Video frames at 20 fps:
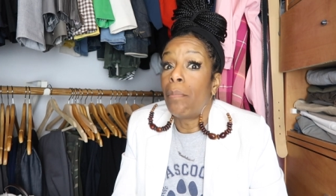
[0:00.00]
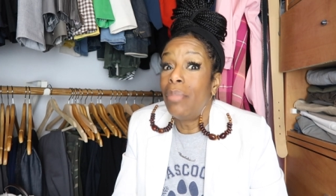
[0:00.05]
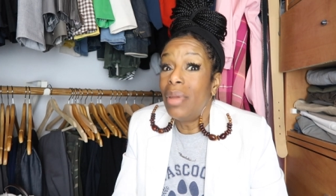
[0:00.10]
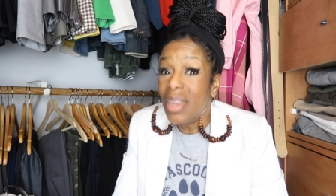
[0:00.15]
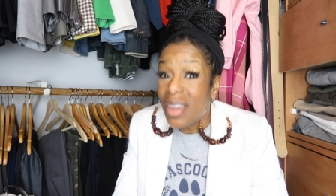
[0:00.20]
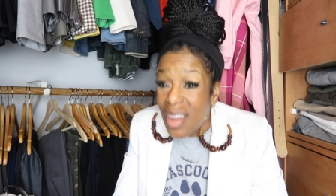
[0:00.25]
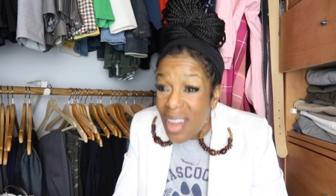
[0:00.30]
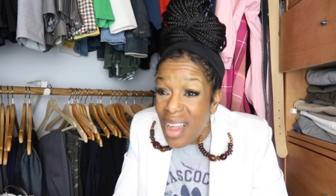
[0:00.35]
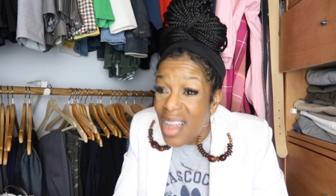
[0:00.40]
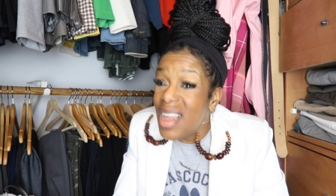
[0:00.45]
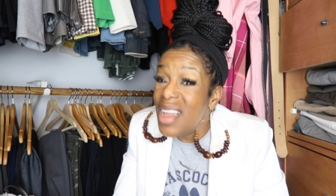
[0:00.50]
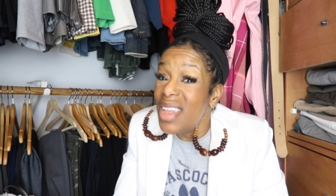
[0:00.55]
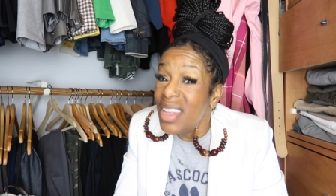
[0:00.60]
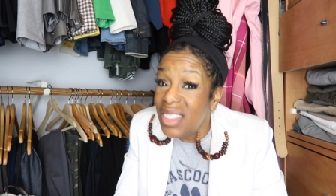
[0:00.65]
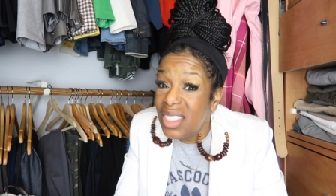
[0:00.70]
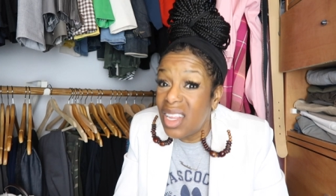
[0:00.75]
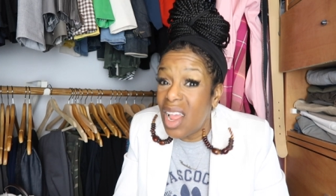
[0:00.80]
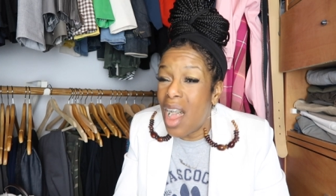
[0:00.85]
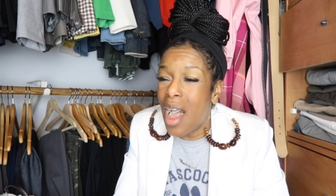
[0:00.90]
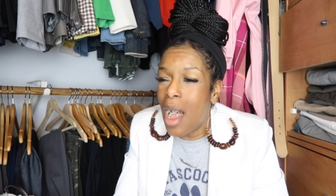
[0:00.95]

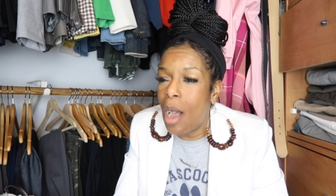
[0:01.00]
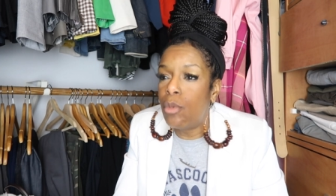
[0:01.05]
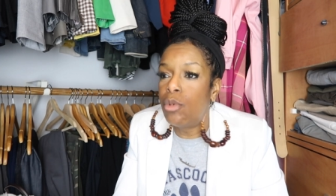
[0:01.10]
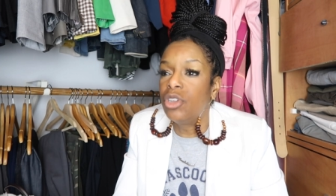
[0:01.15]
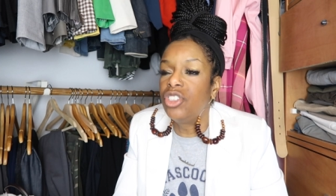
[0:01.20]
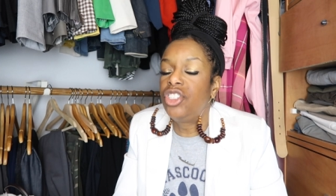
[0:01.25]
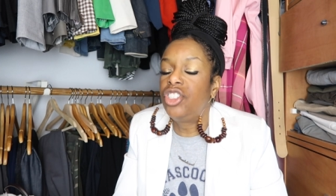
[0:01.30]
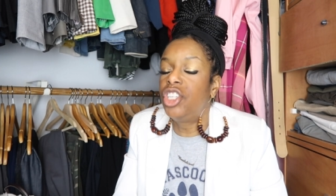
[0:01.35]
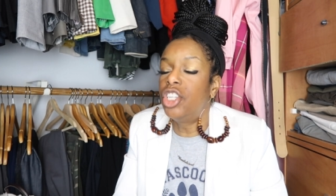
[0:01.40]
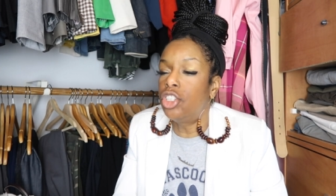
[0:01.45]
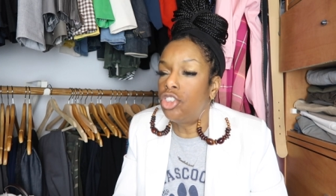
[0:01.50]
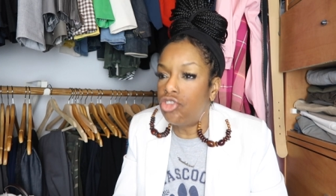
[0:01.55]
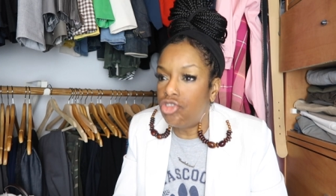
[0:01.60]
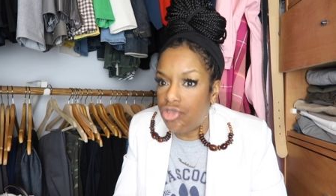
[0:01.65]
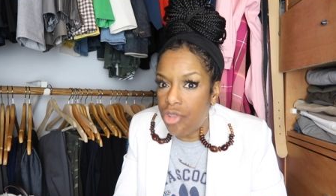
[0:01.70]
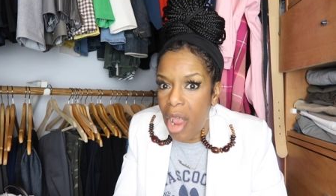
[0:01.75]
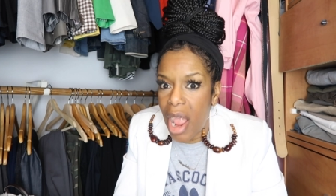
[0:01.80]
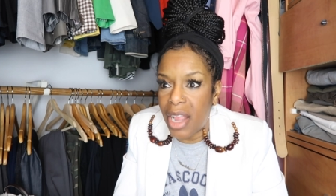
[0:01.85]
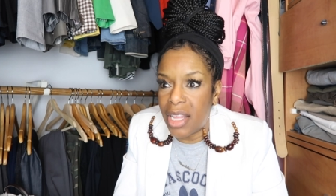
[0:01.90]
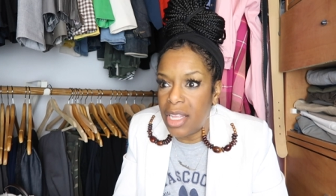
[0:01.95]
because I was
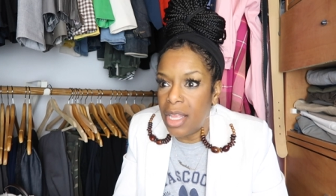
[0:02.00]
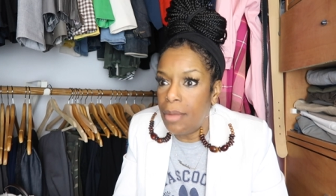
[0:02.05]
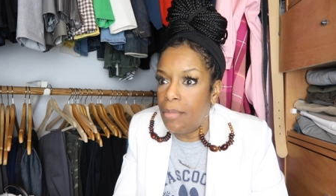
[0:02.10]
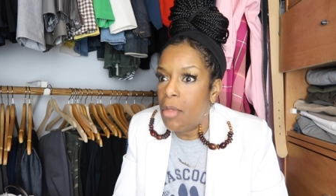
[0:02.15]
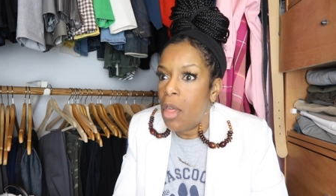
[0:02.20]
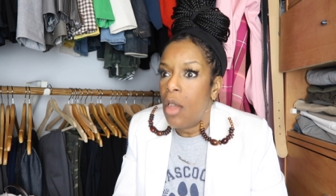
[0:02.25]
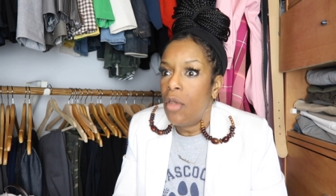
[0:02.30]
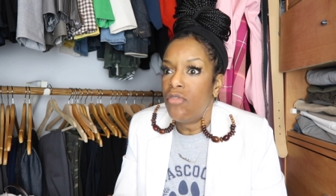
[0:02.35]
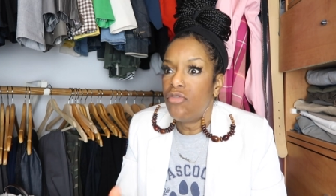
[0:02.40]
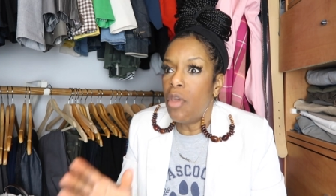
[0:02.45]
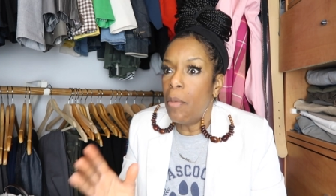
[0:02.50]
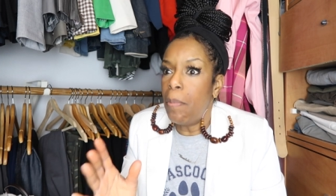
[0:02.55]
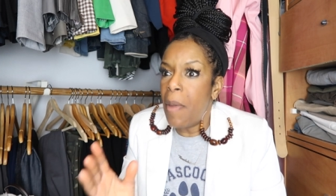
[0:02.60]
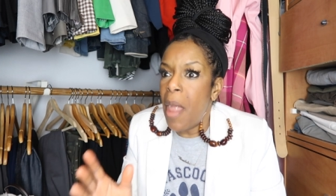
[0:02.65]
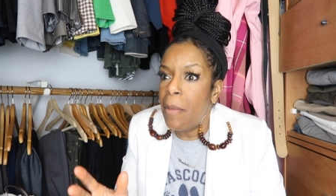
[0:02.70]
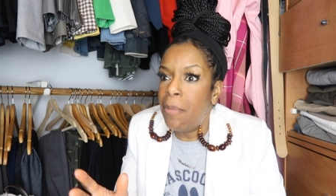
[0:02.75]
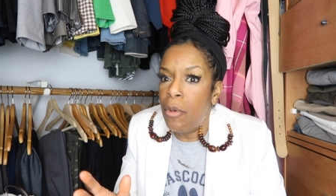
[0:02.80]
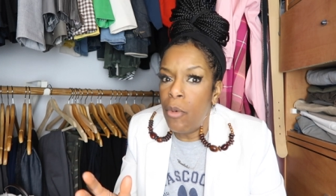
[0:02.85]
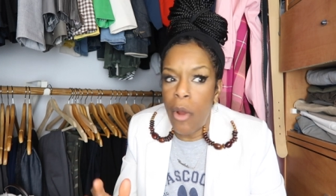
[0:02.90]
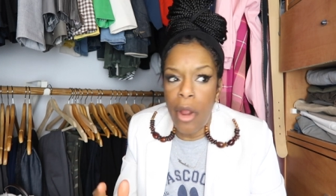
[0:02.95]
distracted, the
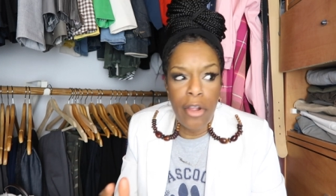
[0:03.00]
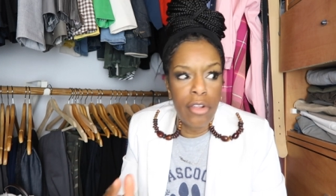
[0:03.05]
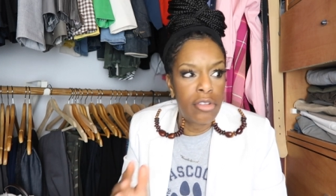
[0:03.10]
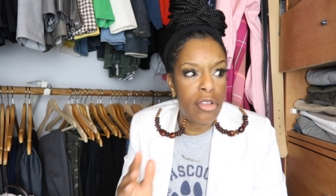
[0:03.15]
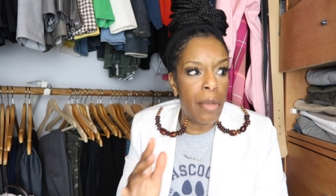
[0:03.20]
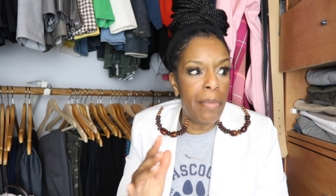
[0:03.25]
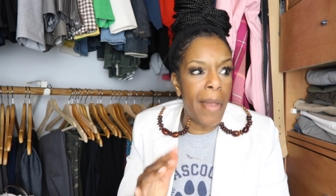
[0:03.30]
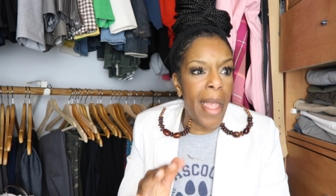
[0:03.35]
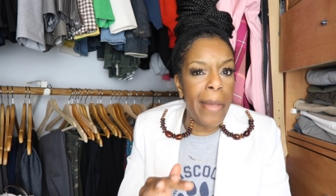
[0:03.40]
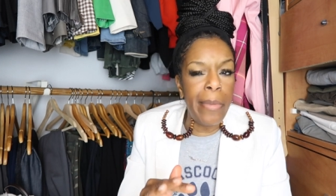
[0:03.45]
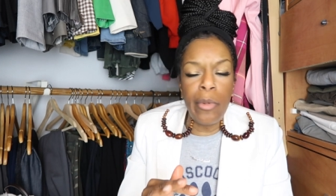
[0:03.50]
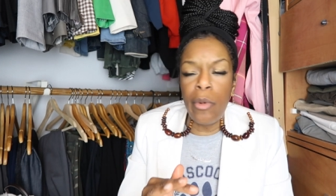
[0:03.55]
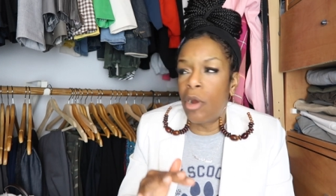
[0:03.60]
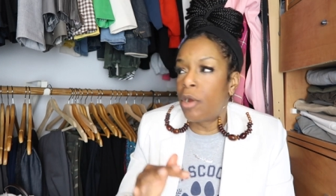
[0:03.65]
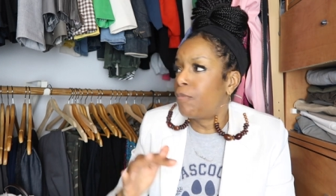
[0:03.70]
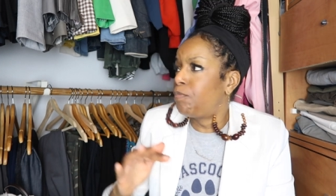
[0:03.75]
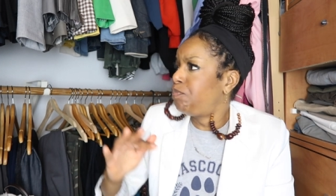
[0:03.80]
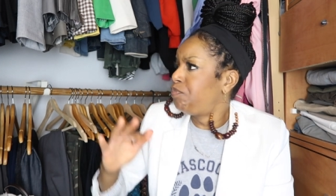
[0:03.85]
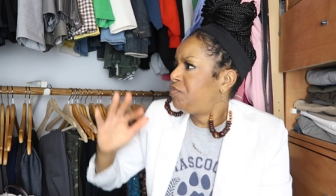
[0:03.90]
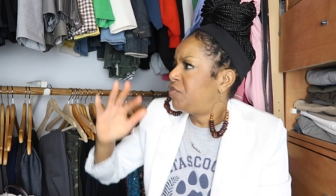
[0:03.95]
paperwork, the
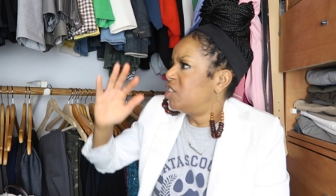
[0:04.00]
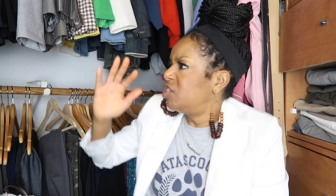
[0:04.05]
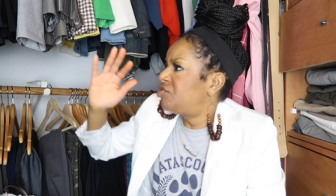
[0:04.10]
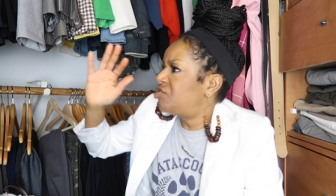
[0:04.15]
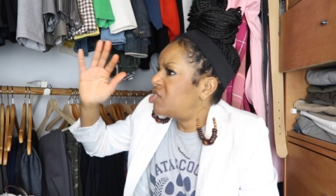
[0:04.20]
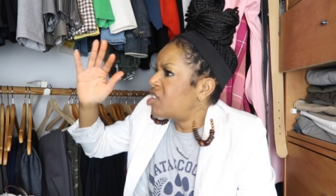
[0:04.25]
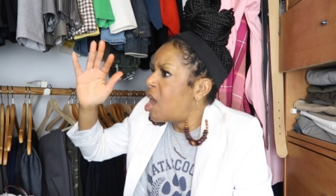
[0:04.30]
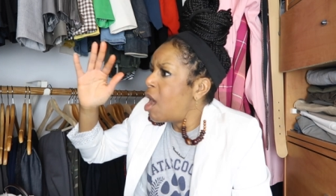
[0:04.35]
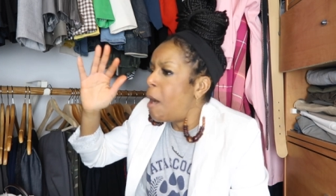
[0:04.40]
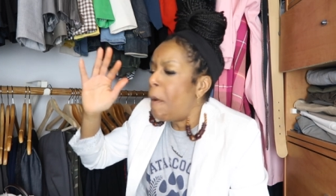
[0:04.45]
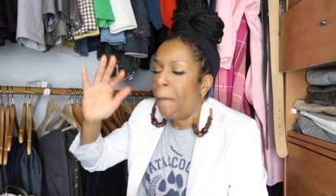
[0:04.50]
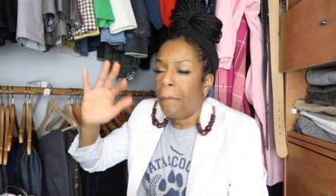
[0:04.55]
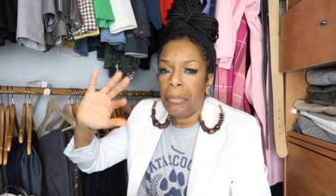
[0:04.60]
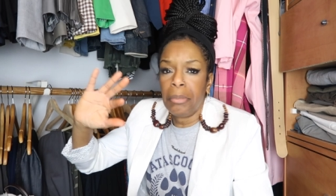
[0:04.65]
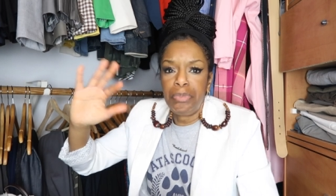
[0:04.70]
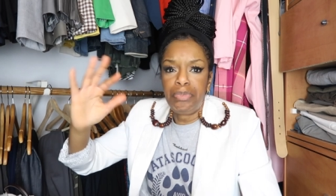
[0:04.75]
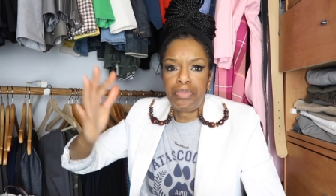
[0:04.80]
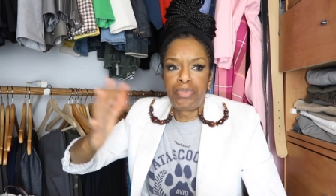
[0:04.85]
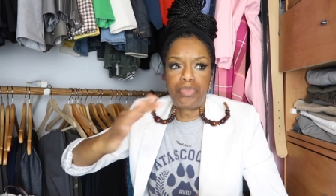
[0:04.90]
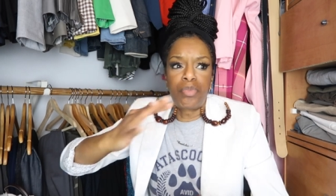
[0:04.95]
paperwork, the stuff.
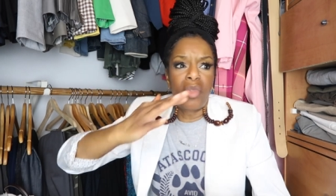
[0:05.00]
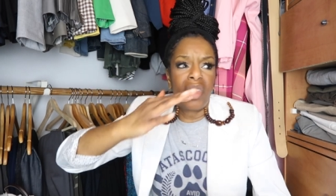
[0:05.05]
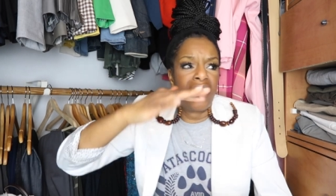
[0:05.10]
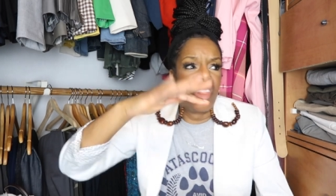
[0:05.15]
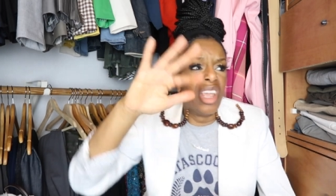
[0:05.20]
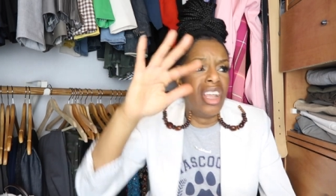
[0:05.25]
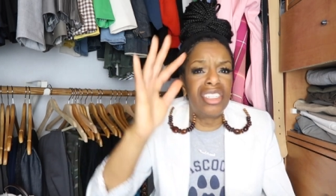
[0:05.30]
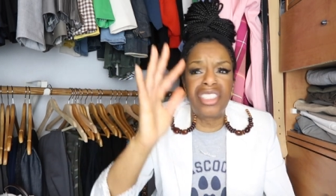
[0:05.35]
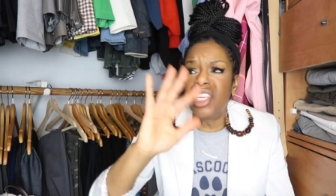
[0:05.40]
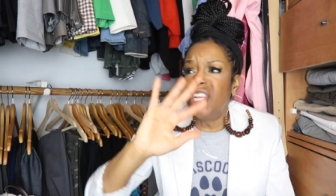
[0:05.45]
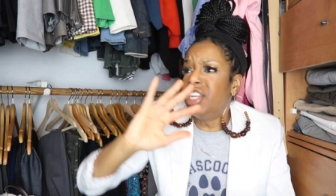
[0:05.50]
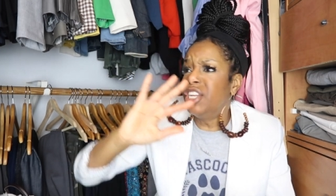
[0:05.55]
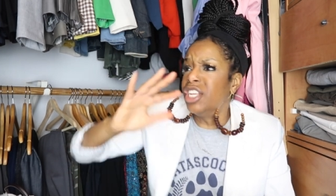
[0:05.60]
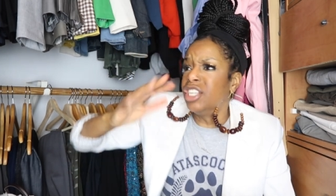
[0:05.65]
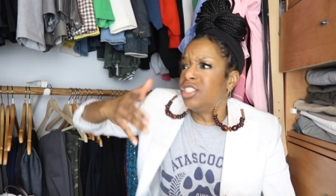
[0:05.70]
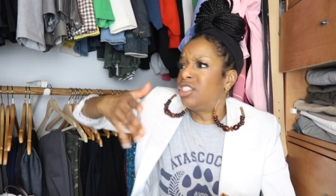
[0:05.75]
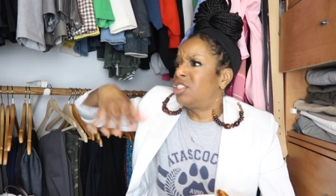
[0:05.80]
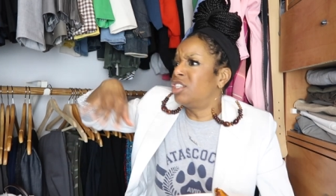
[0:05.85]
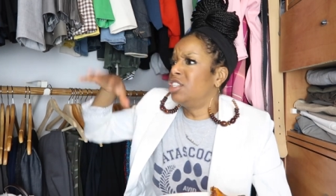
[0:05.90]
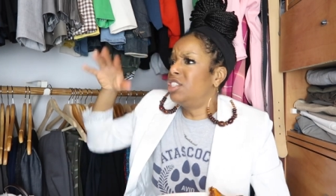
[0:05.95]
The
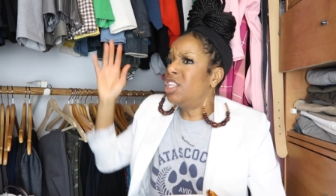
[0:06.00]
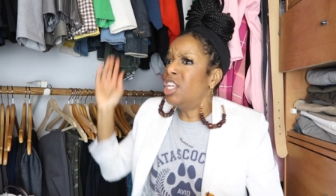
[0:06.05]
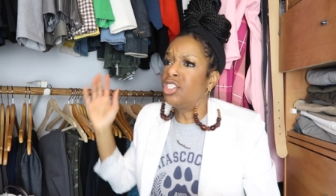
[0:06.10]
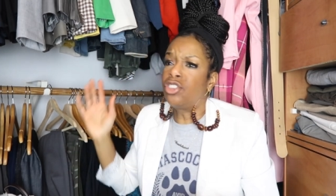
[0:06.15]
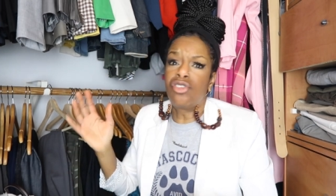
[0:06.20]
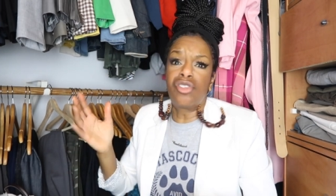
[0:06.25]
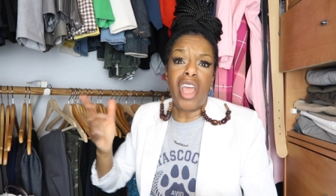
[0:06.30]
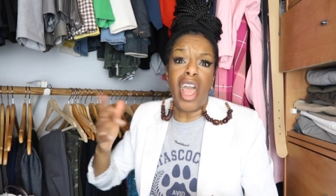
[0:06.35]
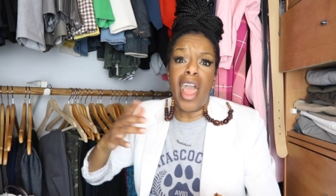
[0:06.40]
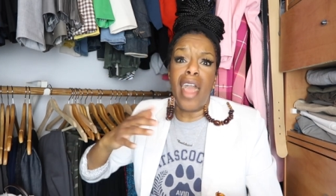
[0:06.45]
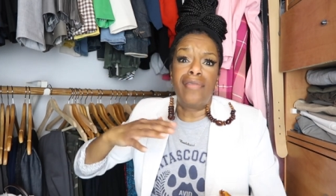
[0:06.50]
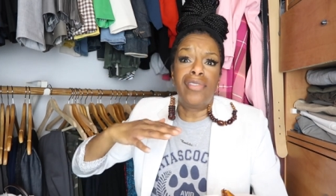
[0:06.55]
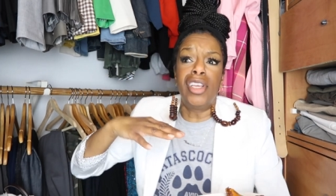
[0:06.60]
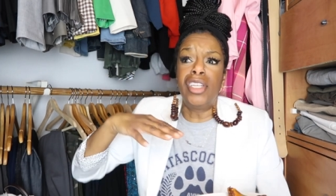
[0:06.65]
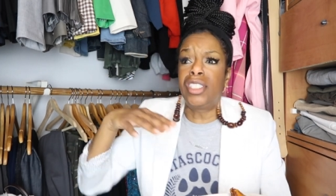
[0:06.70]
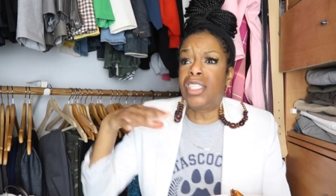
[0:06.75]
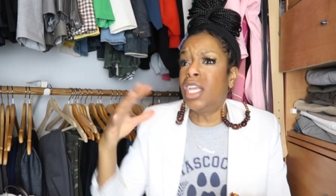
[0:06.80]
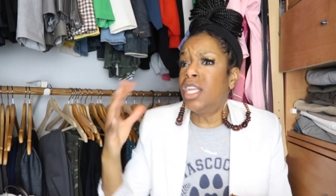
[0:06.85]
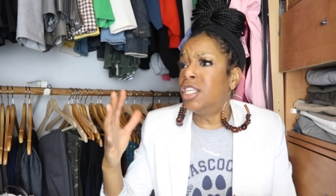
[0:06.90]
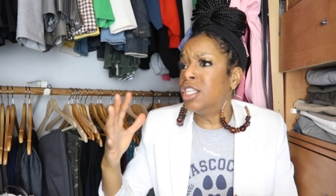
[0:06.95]
attendance, the this, you gotta have the
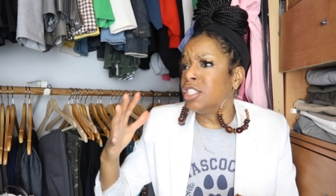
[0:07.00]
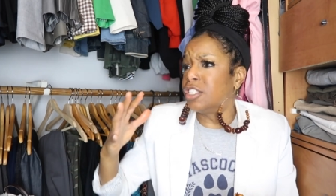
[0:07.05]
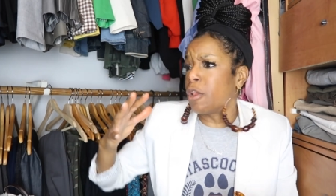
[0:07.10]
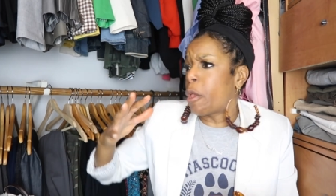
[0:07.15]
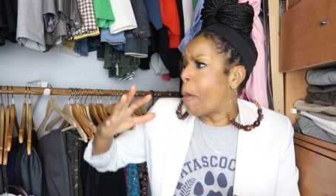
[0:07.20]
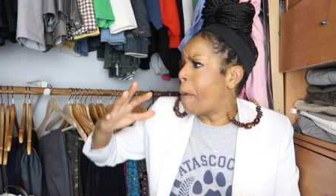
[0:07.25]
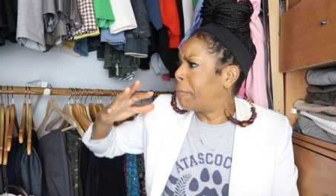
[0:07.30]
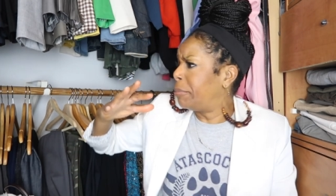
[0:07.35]
attendance.